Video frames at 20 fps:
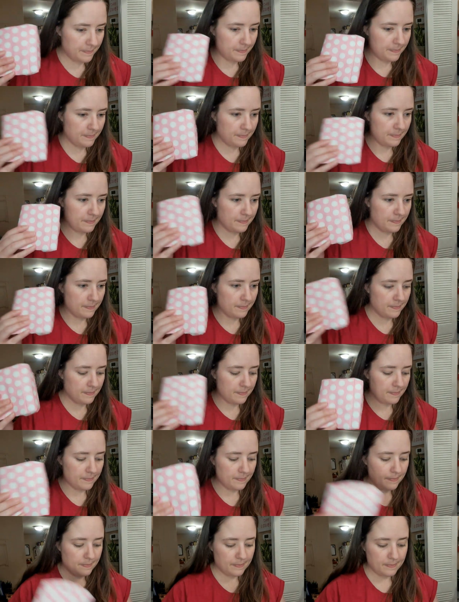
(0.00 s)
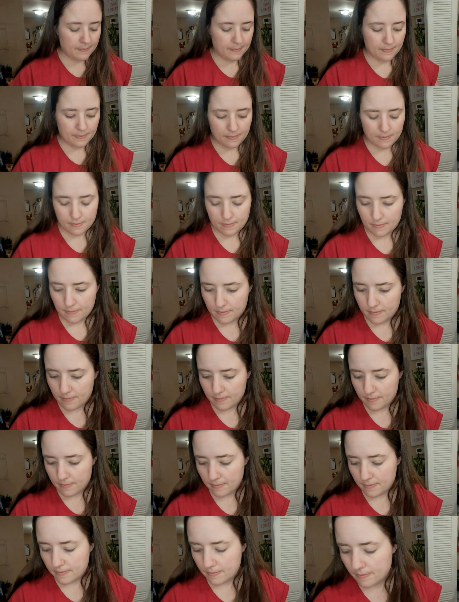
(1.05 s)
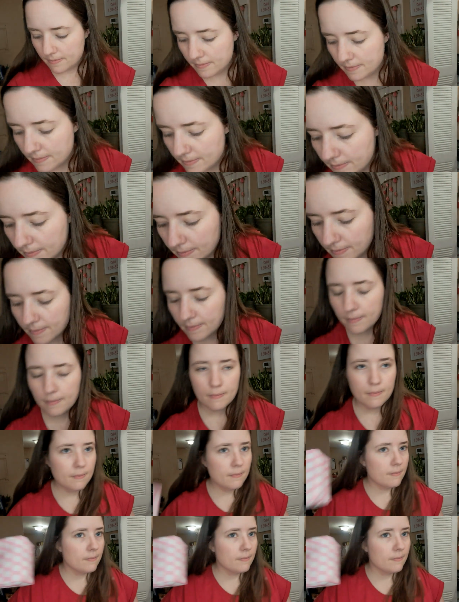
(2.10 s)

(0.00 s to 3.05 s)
Nothing is said.